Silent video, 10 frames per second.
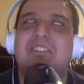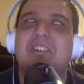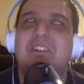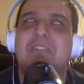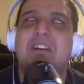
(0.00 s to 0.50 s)

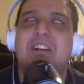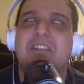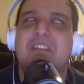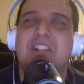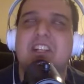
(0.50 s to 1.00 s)
don't you want
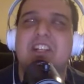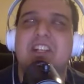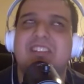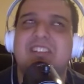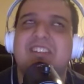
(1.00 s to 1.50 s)
congratulations?
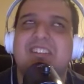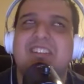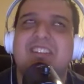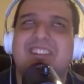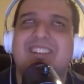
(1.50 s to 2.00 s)
For,
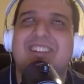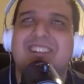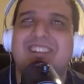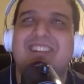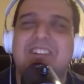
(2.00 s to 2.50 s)
thank, thank,
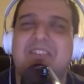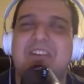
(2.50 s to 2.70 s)
thank you. You don't want